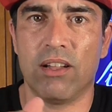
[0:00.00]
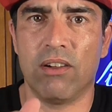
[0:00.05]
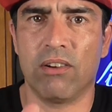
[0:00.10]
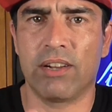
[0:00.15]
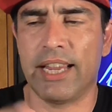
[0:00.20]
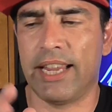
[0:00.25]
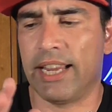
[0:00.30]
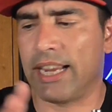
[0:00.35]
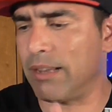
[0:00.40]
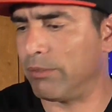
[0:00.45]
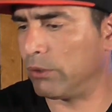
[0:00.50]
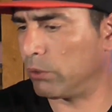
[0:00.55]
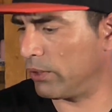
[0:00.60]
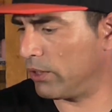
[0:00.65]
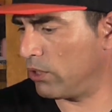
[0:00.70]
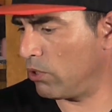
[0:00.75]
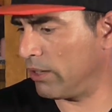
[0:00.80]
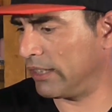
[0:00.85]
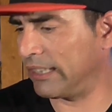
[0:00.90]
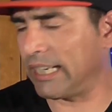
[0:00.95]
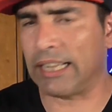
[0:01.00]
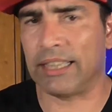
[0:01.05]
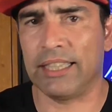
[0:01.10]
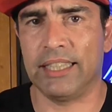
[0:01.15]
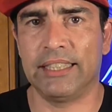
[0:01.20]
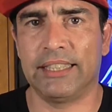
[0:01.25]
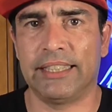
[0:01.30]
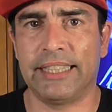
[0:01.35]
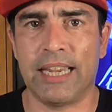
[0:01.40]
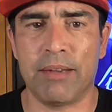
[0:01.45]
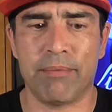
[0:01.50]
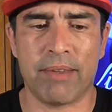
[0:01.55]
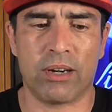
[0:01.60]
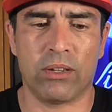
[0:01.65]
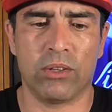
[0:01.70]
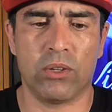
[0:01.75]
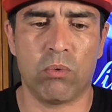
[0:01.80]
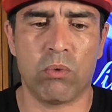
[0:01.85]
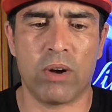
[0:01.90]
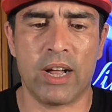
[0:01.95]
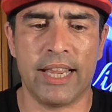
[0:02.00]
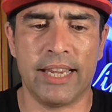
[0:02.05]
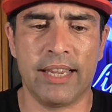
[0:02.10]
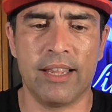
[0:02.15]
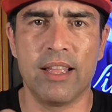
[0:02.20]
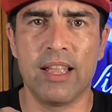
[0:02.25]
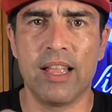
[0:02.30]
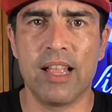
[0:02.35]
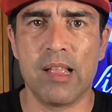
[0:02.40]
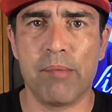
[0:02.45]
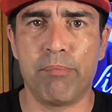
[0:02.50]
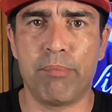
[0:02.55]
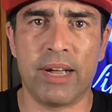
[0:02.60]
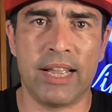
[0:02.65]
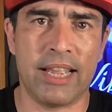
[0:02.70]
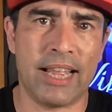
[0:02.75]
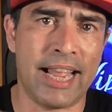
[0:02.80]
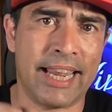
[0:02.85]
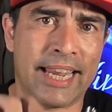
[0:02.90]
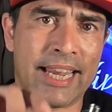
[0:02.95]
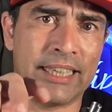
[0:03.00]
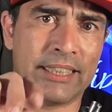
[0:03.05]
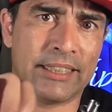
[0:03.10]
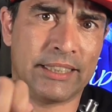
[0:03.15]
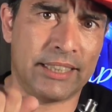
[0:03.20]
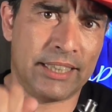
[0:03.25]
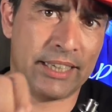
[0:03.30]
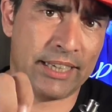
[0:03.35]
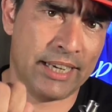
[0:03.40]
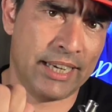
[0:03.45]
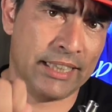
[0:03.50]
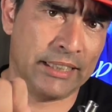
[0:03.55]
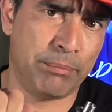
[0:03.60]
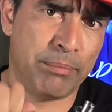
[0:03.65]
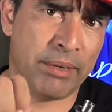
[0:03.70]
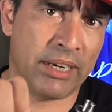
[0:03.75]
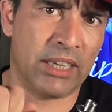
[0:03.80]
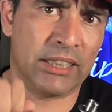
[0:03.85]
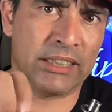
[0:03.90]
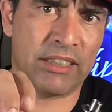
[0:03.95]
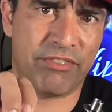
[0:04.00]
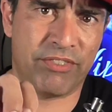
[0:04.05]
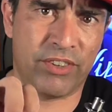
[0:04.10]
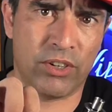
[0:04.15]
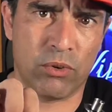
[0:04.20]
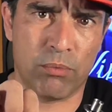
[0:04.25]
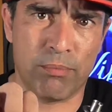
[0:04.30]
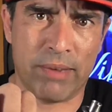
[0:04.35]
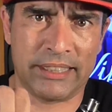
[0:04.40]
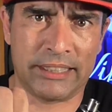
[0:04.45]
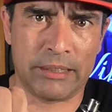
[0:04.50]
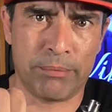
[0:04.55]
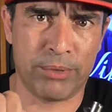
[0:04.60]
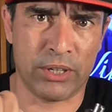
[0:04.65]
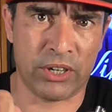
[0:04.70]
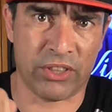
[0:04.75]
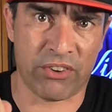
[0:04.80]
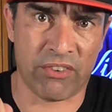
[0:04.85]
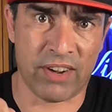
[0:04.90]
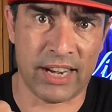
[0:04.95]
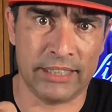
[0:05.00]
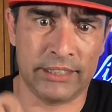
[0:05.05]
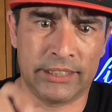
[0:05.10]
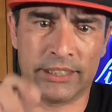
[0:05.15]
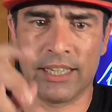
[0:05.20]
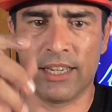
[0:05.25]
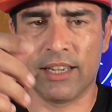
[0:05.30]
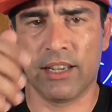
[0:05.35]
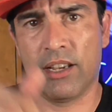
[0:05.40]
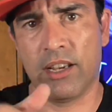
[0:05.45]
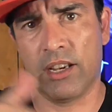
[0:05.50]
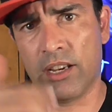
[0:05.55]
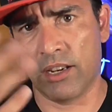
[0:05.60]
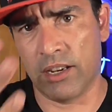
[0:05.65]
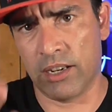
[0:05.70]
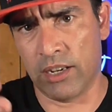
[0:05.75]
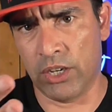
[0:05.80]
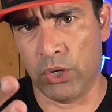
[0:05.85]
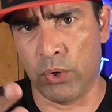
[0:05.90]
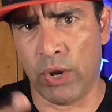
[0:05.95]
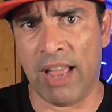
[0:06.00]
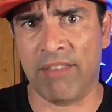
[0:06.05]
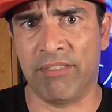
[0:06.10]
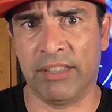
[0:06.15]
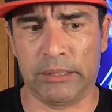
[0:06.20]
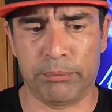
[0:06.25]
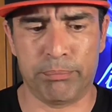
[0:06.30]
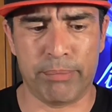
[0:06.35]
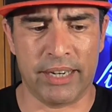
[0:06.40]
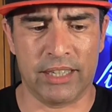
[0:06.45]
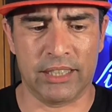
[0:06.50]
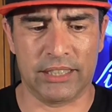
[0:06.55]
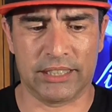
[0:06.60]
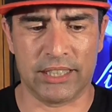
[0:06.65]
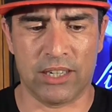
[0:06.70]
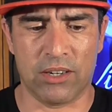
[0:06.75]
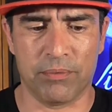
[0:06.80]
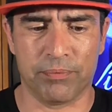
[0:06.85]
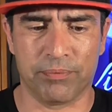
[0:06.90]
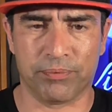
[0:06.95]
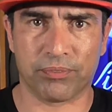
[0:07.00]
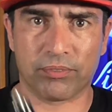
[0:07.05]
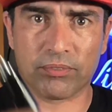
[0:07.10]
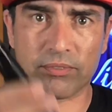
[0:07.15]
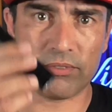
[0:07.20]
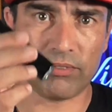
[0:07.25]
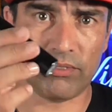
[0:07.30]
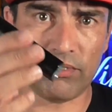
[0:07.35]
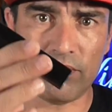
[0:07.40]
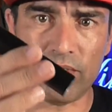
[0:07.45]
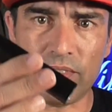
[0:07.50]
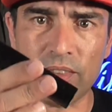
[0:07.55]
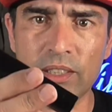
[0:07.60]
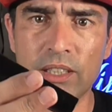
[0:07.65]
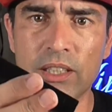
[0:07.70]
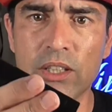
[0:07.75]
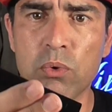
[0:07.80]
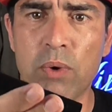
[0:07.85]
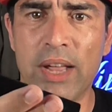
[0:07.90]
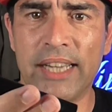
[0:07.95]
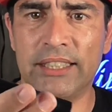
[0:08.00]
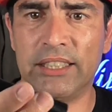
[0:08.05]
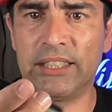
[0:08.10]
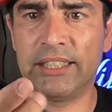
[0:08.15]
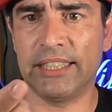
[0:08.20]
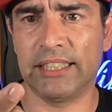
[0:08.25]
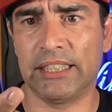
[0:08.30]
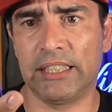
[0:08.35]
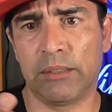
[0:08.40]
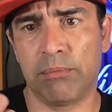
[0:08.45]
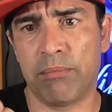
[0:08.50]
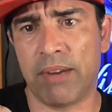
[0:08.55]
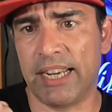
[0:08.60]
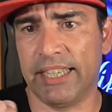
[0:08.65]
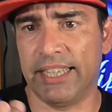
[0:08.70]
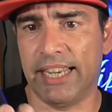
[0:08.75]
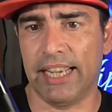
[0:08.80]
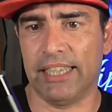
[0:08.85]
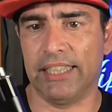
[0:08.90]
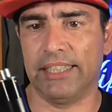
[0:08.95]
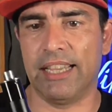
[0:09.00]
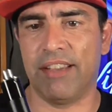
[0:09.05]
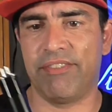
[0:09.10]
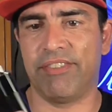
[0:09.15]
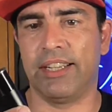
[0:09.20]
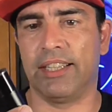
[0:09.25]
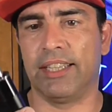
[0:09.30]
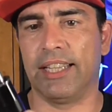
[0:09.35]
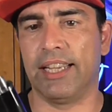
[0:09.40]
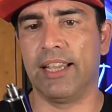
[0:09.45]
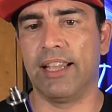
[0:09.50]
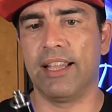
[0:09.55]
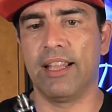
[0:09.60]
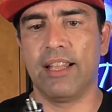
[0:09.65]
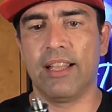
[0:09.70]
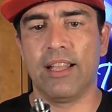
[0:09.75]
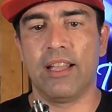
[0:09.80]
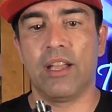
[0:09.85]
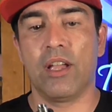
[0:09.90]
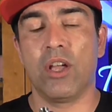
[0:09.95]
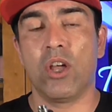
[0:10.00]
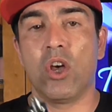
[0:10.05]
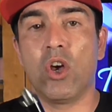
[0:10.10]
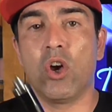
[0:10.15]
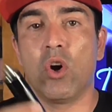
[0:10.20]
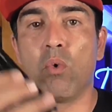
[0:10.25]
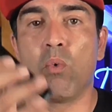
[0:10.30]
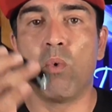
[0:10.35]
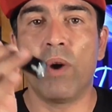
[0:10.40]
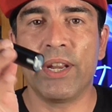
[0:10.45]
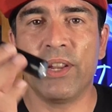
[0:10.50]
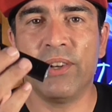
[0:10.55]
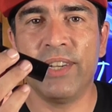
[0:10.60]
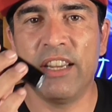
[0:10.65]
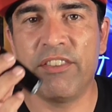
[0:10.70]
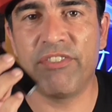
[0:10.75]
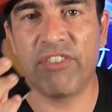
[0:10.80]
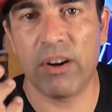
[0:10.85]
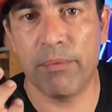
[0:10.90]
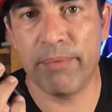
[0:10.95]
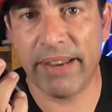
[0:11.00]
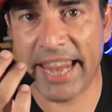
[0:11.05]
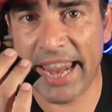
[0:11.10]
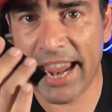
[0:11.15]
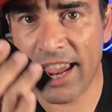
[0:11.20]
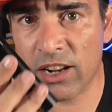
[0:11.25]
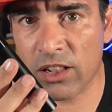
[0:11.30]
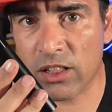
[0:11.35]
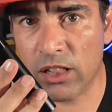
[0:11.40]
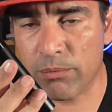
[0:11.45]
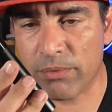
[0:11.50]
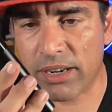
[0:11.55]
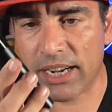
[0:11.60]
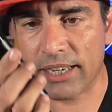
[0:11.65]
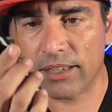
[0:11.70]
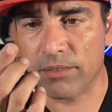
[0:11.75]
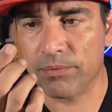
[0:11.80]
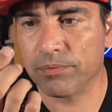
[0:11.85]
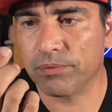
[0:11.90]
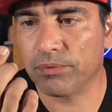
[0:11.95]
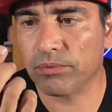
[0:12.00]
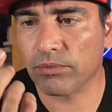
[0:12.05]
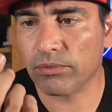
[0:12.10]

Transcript: Okay, it comes with two exactly the same. I don't know why, but I guess it's because if you mess up your threads, you have a spare. So, do I suggest this mod? Yeah, definitely. What do you need for a mechanical mod?